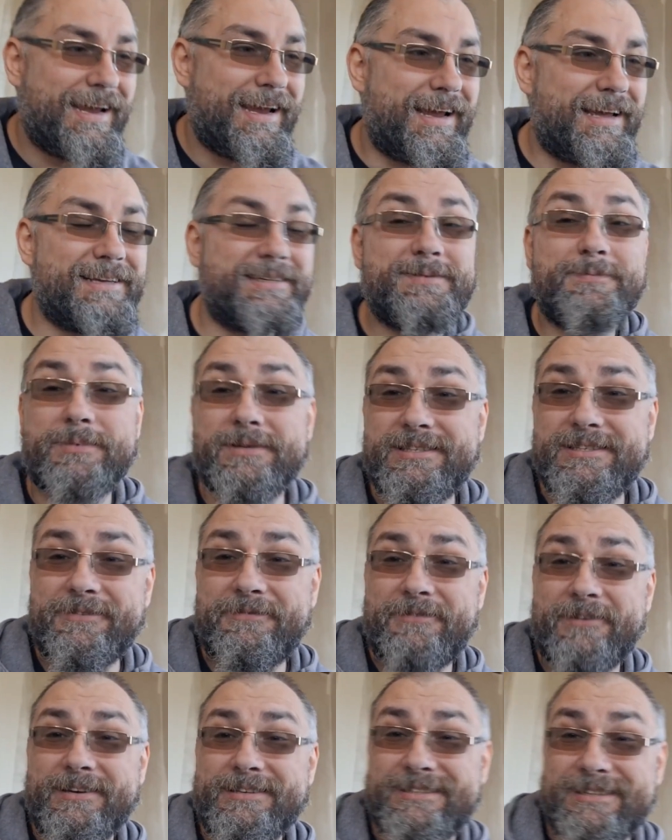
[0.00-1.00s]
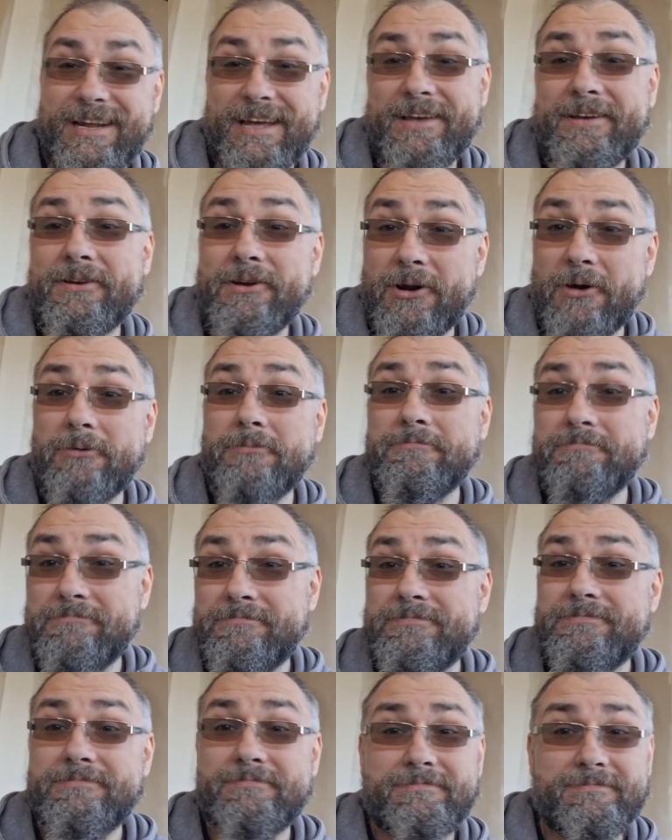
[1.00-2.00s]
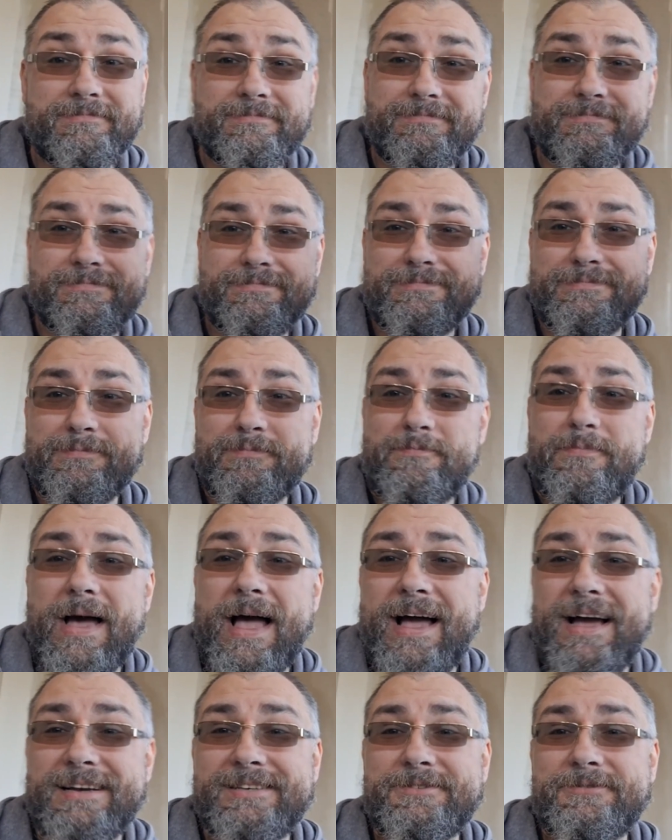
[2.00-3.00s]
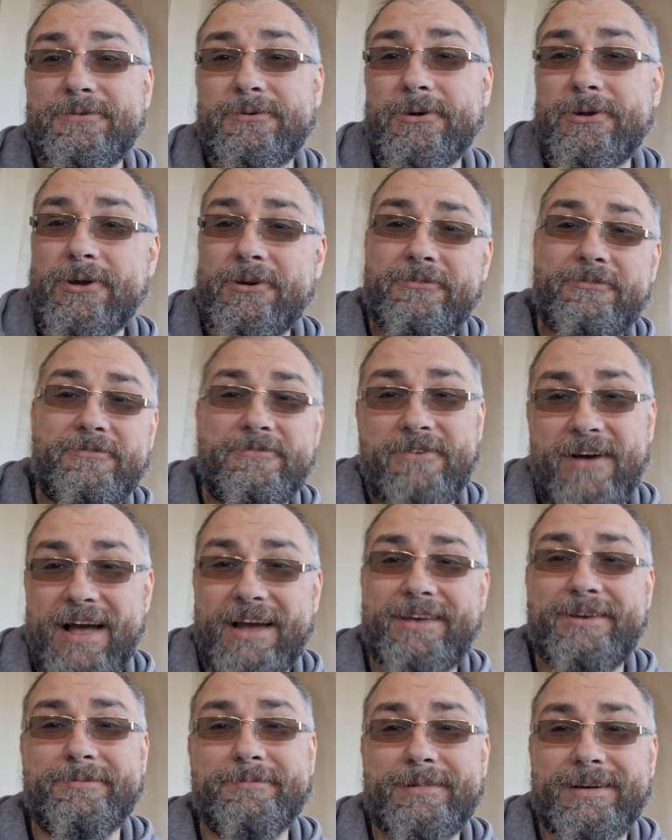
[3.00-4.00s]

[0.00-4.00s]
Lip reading: and specifics like, you know, bags for your vacuum